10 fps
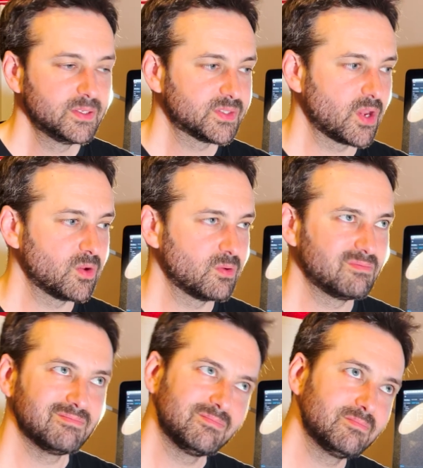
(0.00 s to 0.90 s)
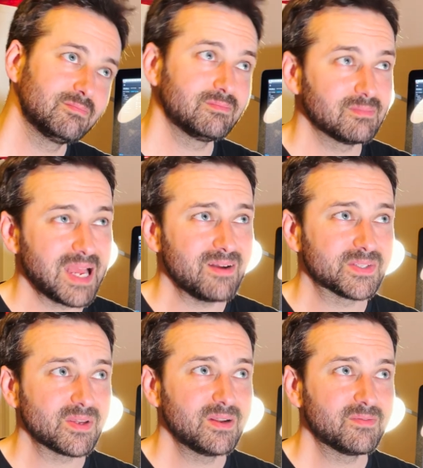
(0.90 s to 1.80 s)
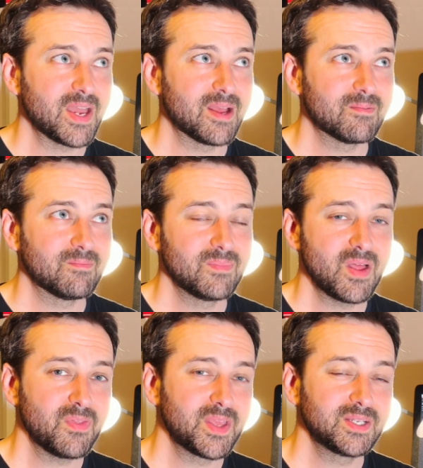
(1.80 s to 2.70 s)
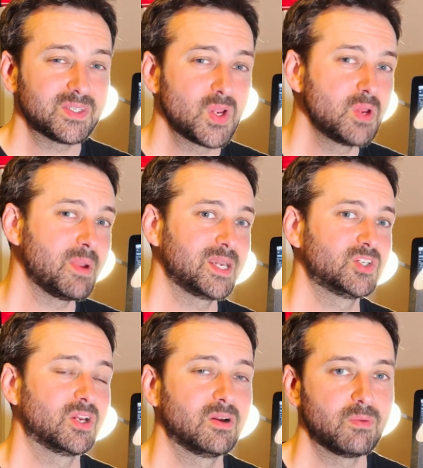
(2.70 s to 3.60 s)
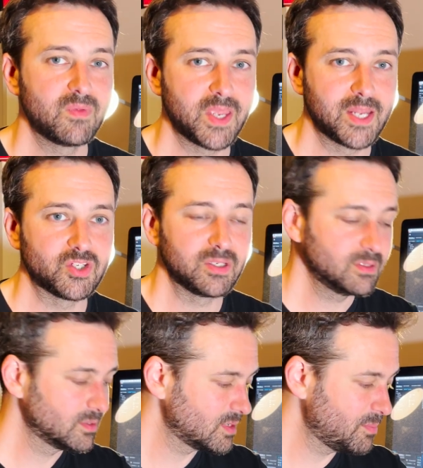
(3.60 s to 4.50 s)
So outside of that, nothing too major with the engine,